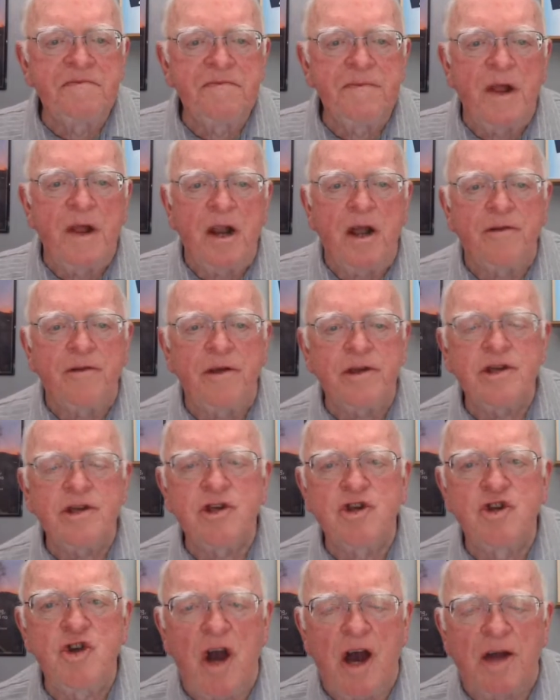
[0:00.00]
Hello, this is
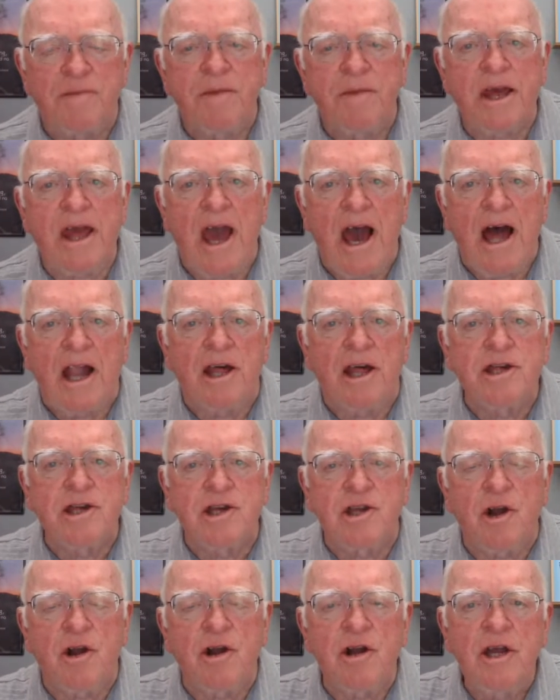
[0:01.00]
John
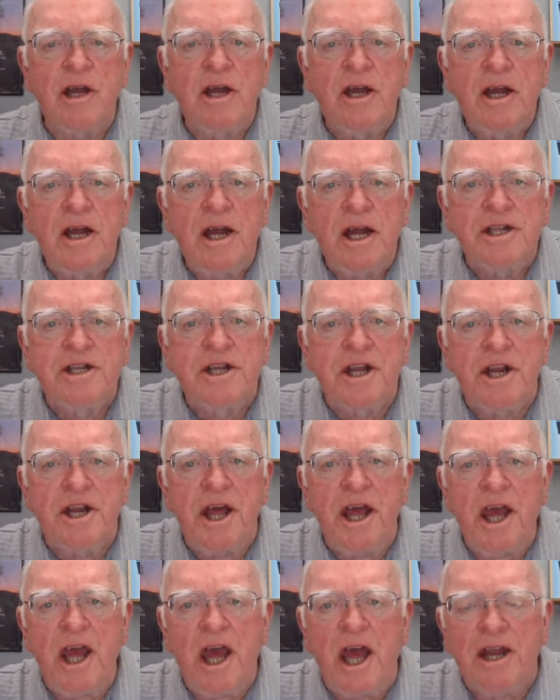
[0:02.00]
McCallister, and
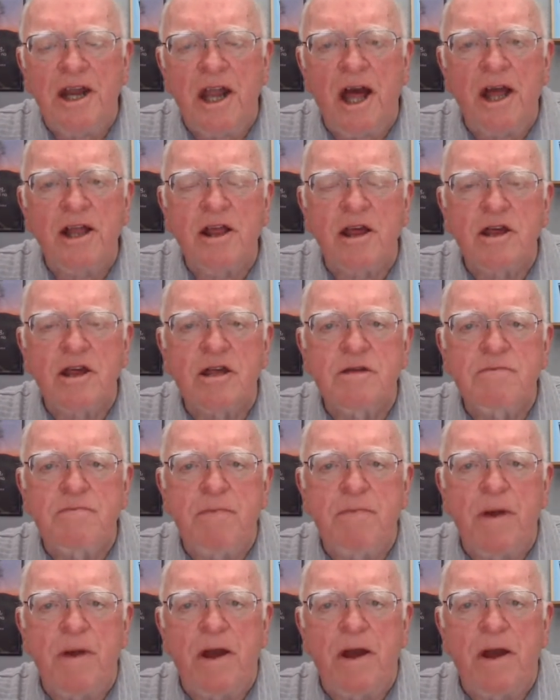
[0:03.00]
today I'd like to
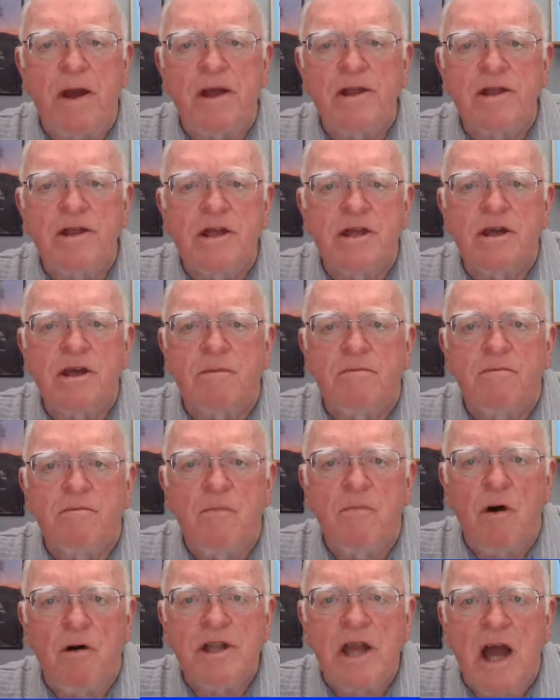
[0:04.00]
spend some
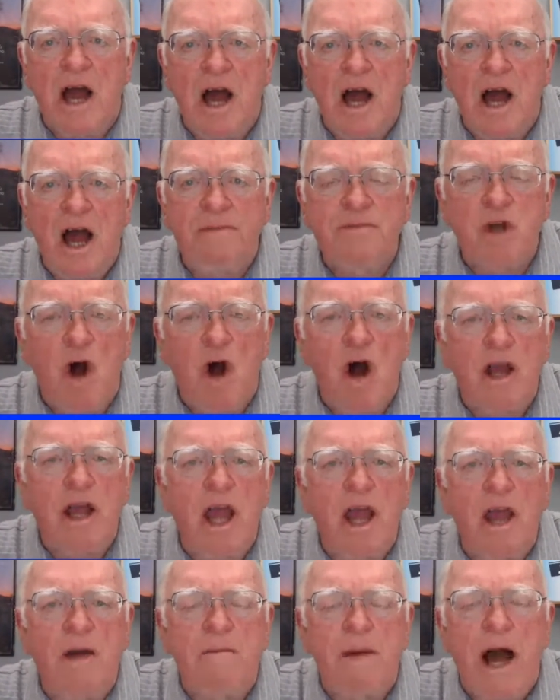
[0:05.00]
more time
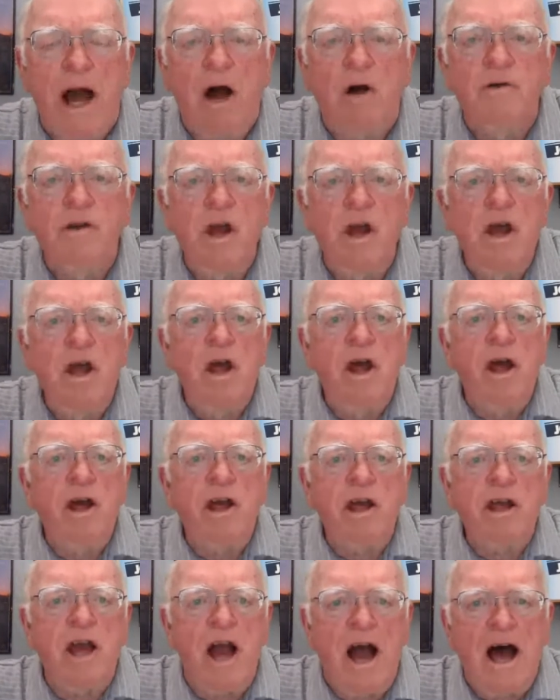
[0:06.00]
talking about
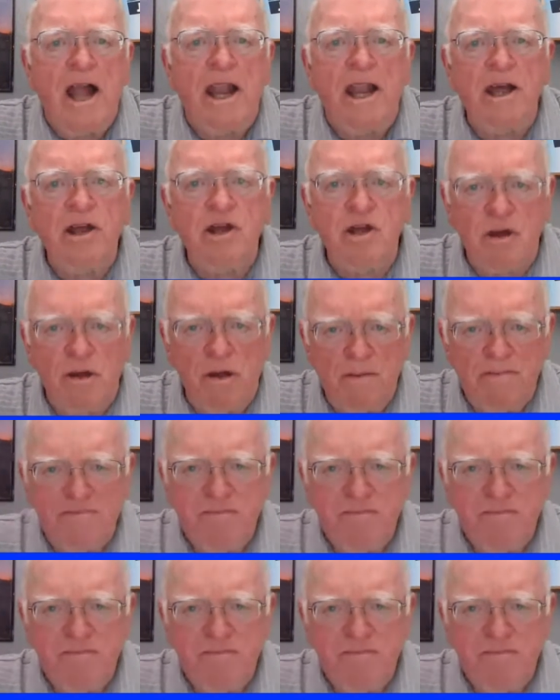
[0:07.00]
college